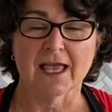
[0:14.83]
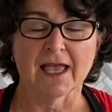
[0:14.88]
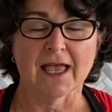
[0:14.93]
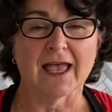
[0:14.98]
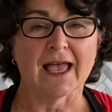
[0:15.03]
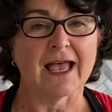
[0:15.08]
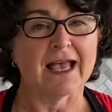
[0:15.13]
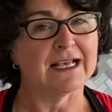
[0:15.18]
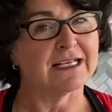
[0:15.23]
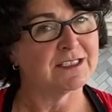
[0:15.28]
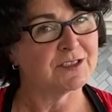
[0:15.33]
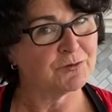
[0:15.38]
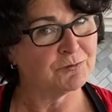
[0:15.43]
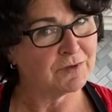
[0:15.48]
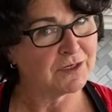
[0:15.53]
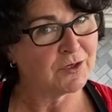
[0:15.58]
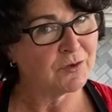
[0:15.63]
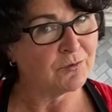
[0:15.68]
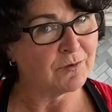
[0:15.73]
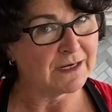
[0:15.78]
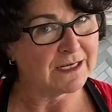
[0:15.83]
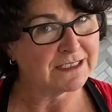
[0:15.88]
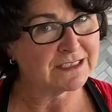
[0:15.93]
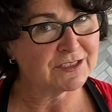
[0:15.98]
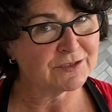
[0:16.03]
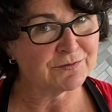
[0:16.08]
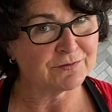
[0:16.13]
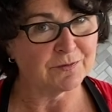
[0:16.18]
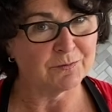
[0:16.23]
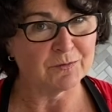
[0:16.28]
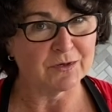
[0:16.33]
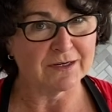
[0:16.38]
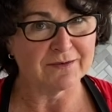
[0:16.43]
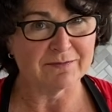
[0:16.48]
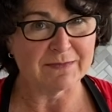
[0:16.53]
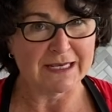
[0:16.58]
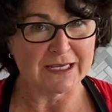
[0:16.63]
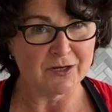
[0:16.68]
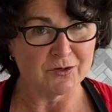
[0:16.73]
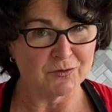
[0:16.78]
as a request from one of
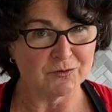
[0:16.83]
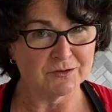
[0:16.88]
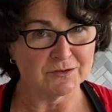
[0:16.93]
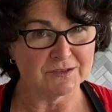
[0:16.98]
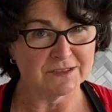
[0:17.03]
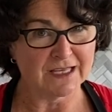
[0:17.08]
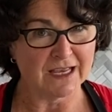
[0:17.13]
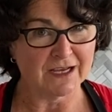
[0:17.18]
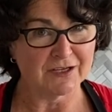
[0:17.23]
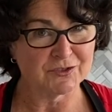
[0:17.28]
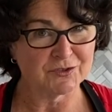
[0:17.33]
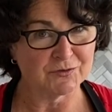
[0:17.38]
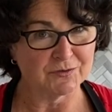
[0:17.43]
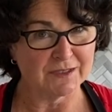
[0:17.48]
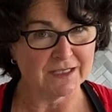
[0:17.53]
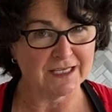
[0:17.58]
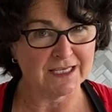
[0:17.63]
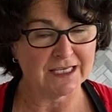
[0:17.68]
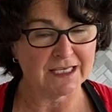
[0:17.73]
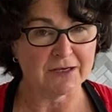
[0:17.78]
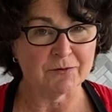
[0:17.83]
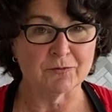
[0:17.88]
my uncles actually,